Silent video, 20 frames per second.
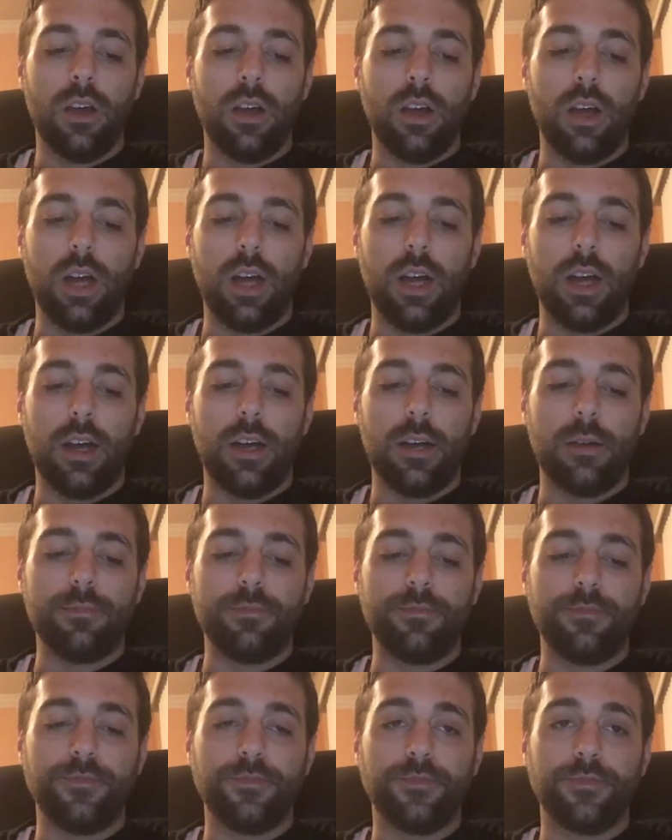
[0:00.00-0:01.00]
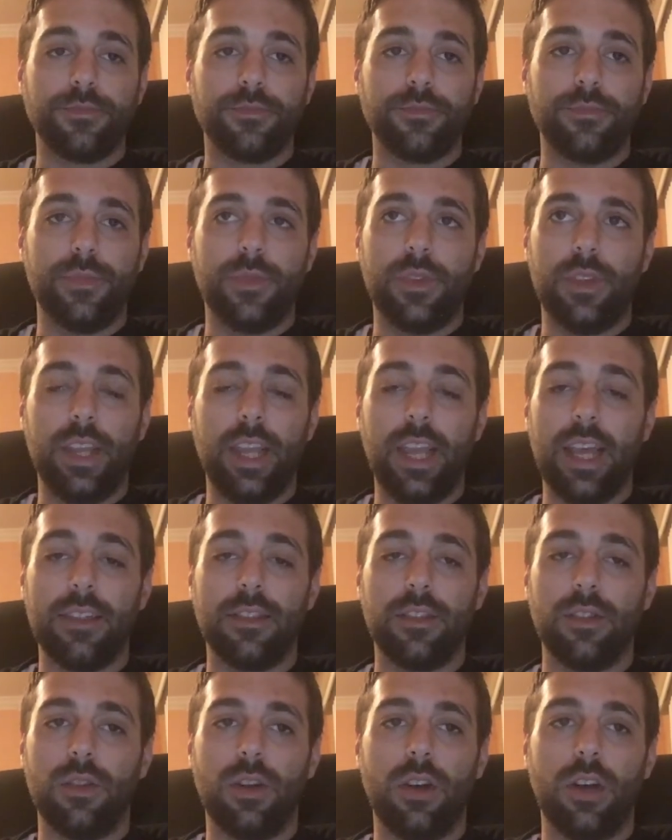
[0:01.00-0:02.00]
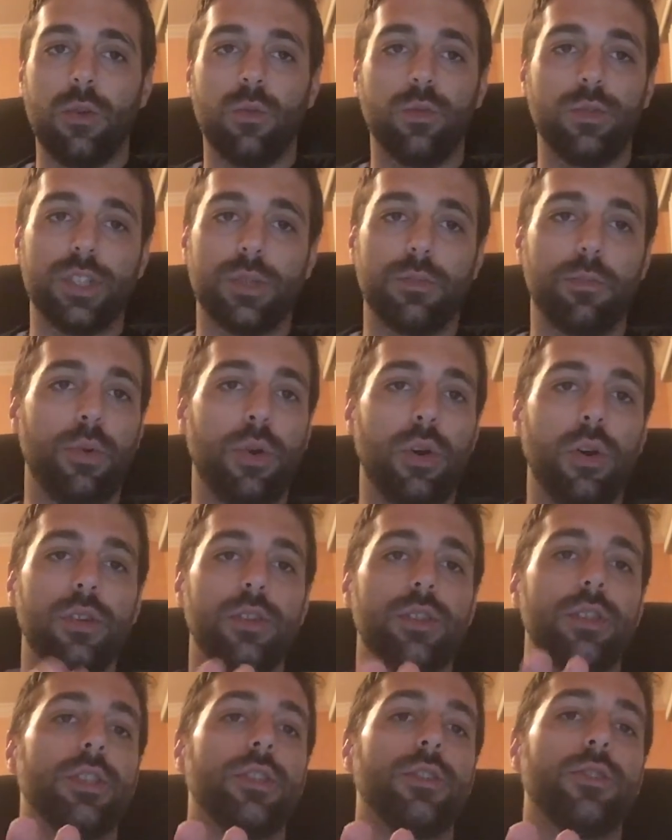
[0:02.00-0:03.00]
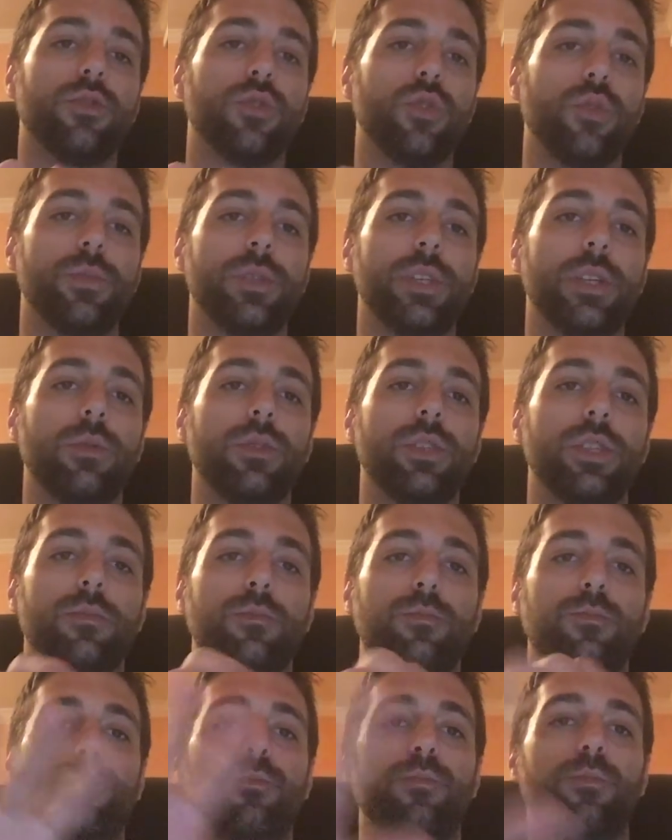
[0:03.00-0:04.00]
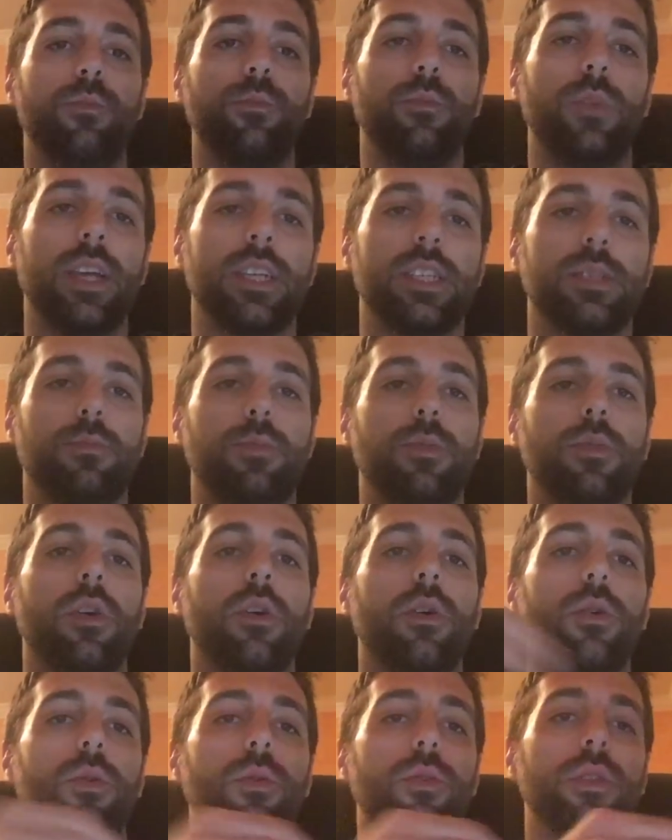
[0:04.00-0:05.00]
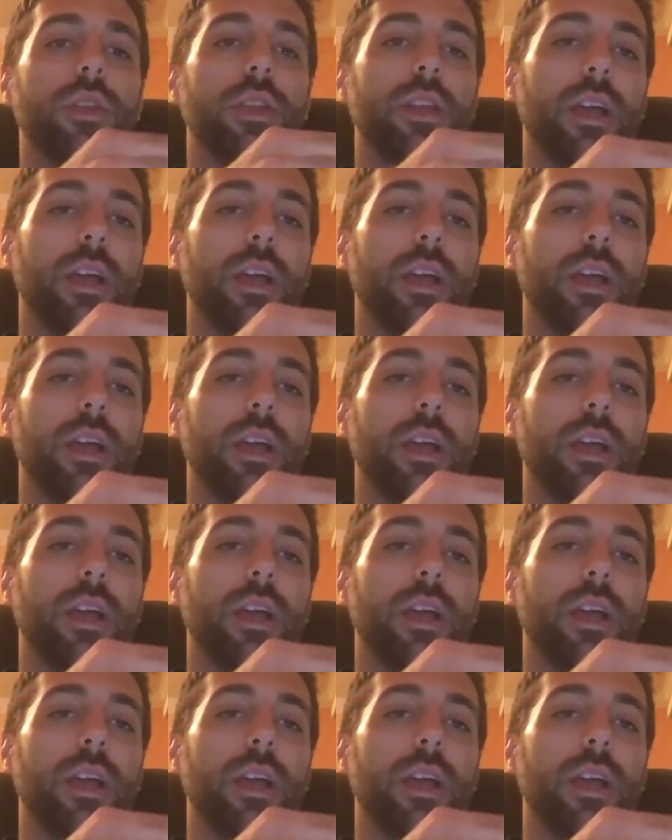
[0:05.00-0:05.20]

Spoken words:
Yeah, the log just pushes troops and it would just explode.